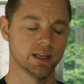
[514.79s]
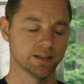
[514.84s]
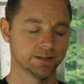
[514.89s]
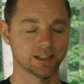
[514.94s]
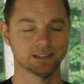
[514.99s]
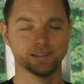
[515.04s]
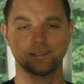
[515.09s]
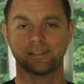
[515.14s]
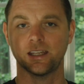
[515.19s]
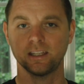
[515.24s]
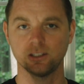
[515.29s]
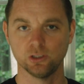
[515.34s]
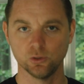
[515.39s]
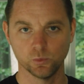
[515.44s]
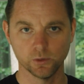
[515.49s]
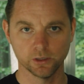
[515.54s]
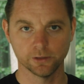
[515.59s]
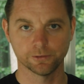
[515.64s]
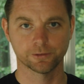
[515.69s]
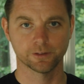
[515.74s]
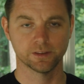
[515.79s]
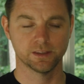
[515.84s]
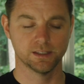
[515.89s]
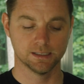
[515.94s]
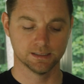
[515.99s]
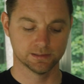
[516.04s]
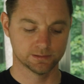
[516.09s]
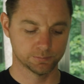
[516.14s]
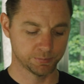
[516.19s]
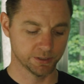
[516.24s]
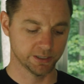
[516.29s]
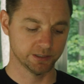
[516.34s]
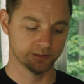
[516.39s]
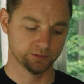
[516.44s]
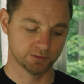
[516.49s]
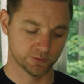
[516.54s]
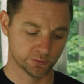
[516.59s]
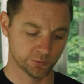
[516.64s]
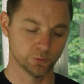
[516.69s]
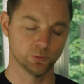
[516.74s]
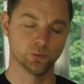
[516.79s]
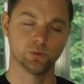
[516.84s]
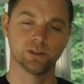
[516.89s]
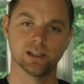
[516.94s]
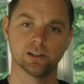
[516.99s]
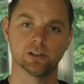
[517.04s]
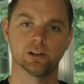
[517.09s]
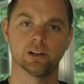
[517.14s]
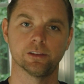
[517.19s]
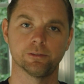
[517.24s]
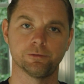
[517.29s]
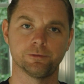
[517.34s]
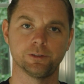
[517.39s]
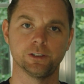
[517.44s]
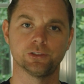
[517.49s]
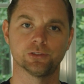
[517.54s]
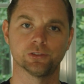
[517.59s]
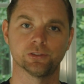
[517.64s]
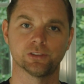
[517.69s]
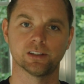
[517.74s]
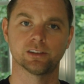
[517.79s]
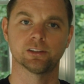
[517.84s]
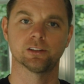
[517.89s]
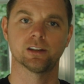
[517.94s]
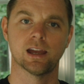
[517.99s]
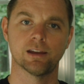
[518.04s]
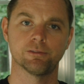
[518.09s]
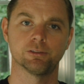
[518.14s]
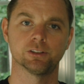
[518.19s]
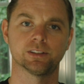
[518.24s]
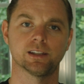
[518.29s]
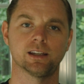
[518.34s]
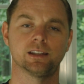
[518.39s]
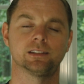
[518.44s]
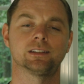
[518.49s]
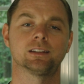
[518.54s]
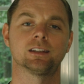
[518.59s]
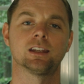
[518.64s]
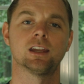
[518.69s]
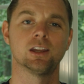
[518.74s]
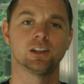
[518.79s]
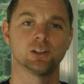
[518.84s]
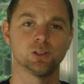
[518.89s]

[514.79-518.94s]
Not saying you will for this, but to get all the features that they're advertising,